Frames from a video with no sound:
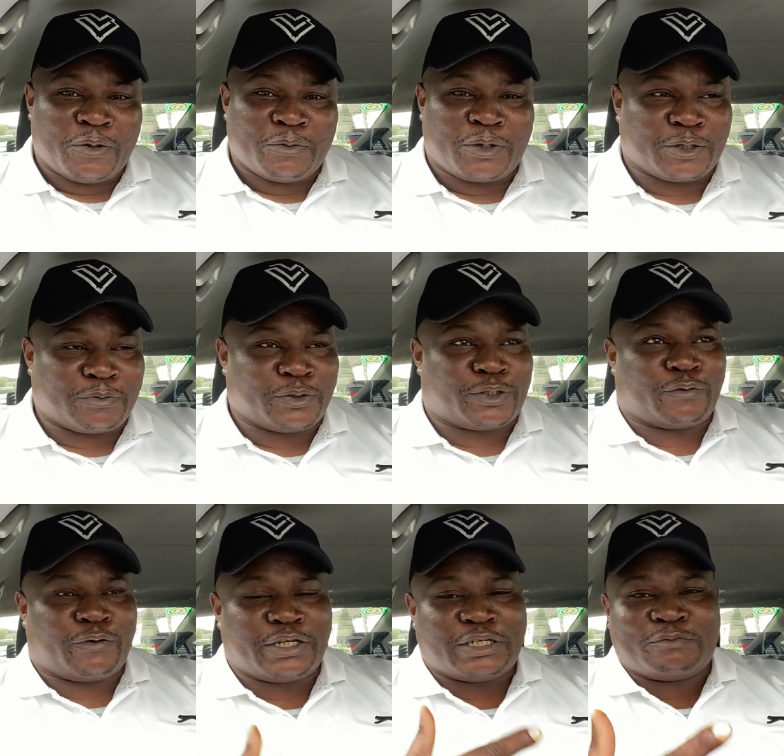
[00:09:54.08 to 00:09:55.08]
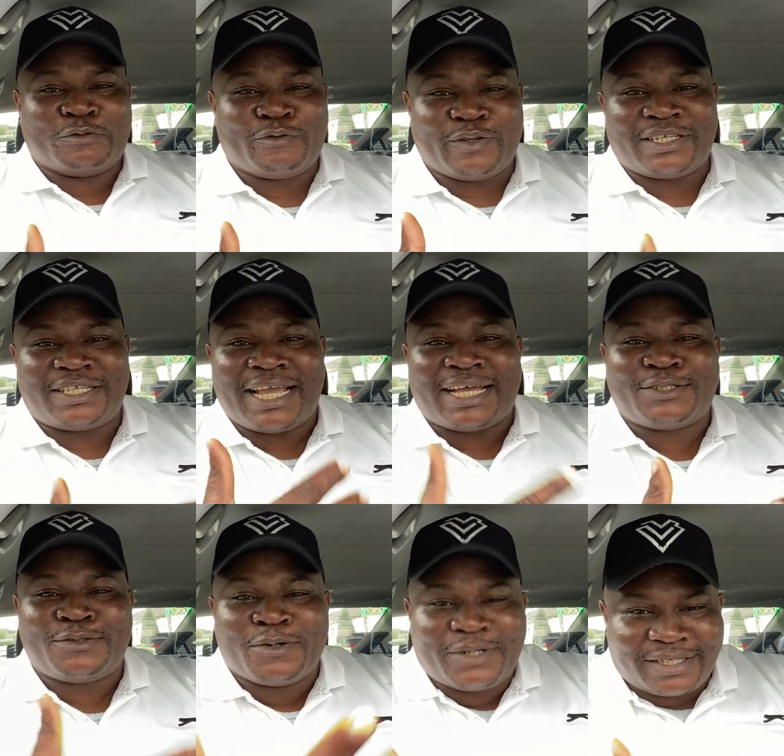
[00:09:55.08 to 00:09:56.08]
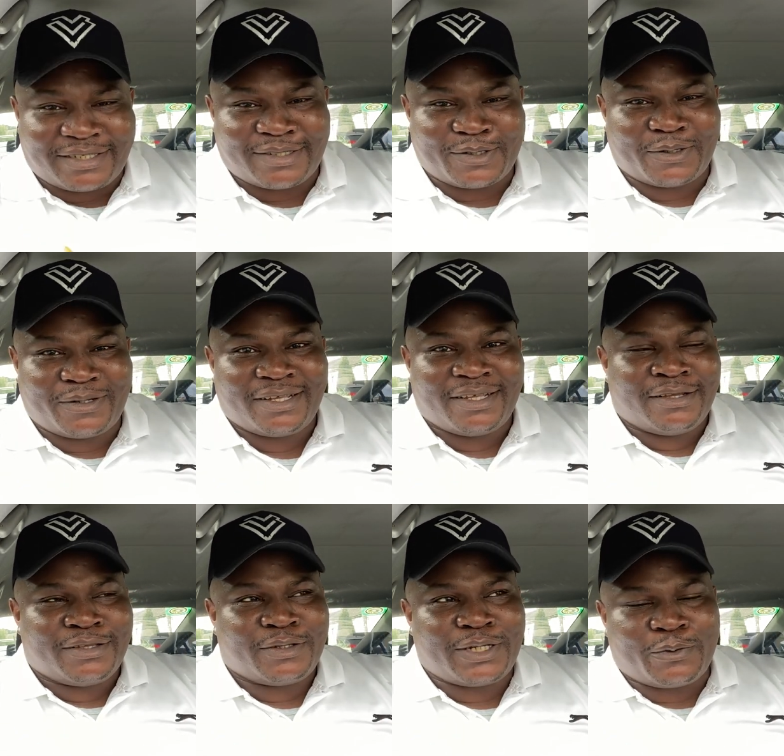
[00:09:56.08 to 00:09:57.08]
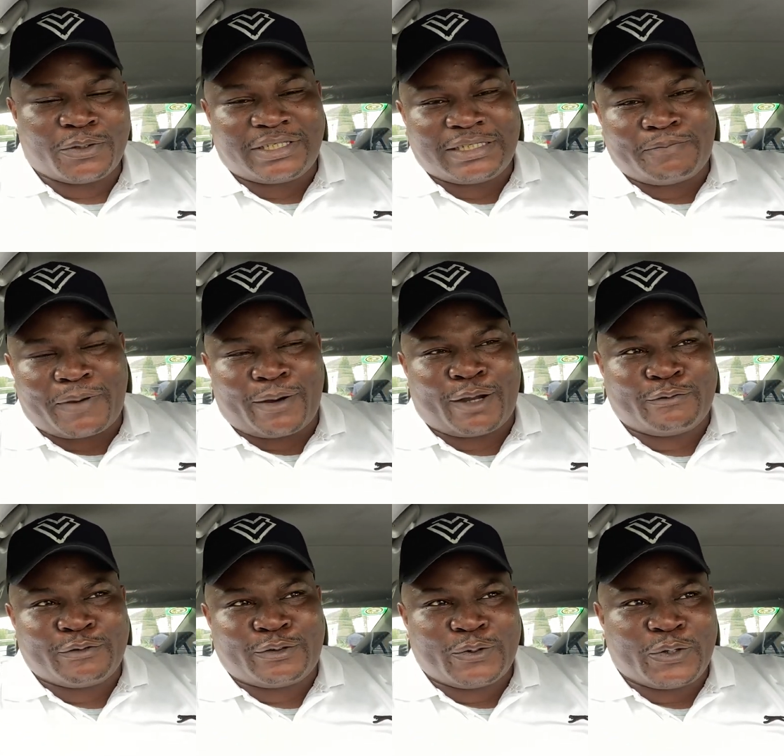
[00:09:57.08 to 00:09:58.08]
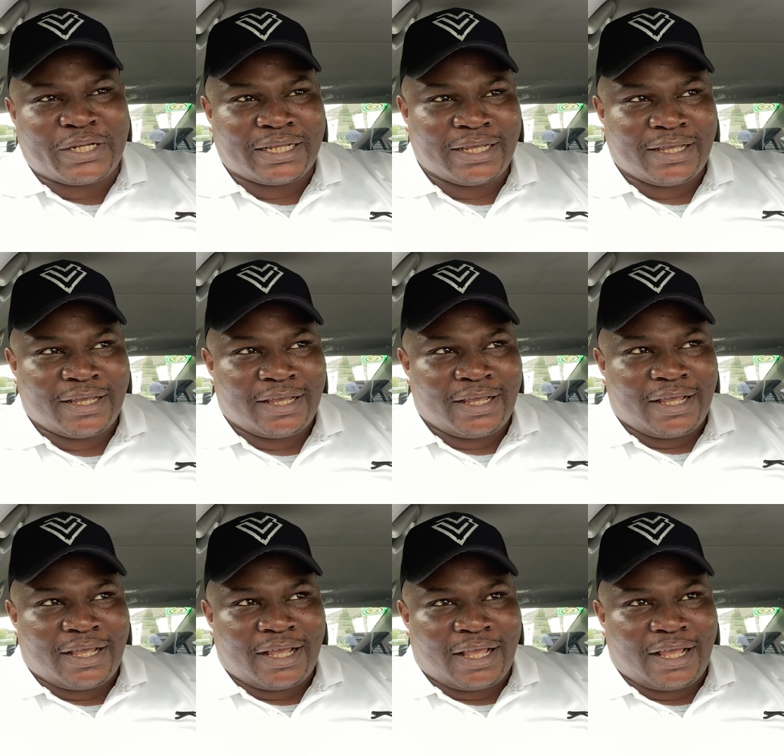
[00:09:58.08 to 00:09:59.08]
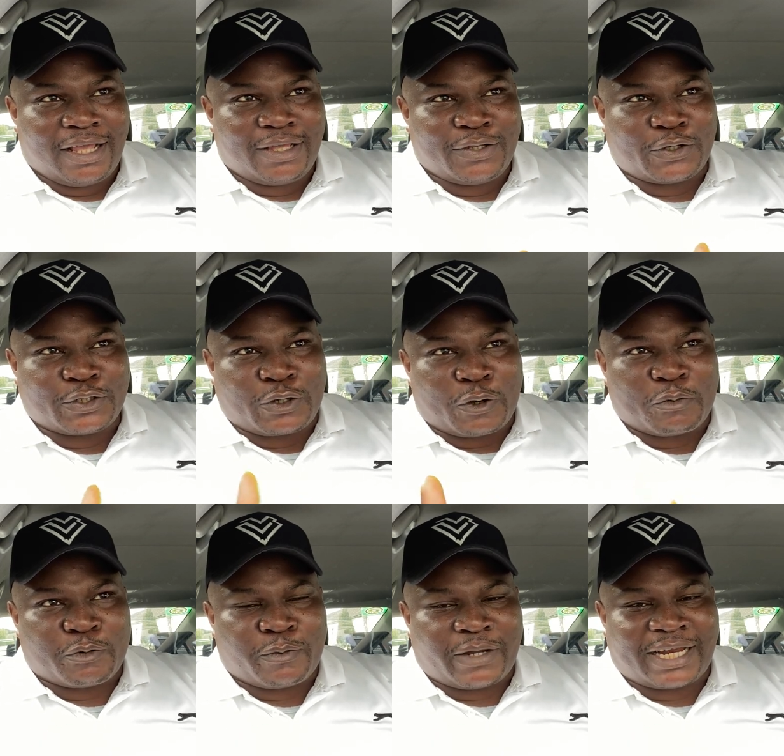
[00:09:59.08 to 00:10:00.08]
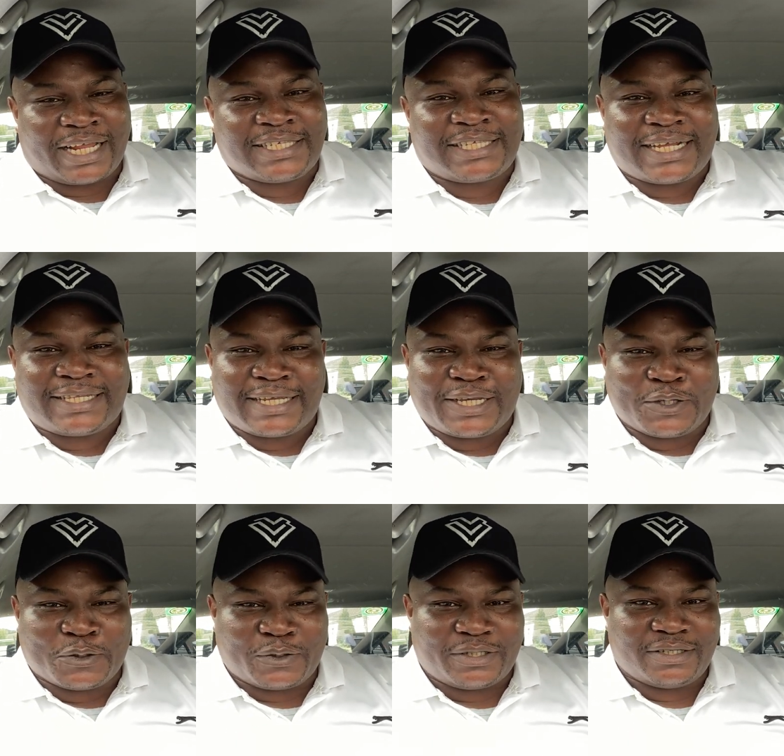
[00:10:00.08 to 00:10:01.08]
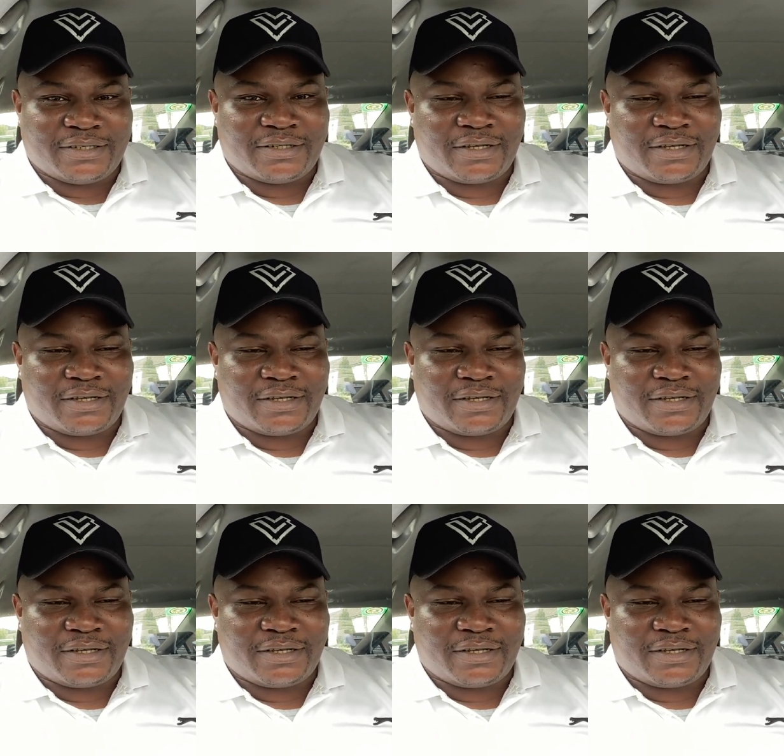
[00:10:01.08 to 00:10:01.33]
Because most of all these movies, they are stories, you know. So there was this powerful story just come up. And I started taking notes.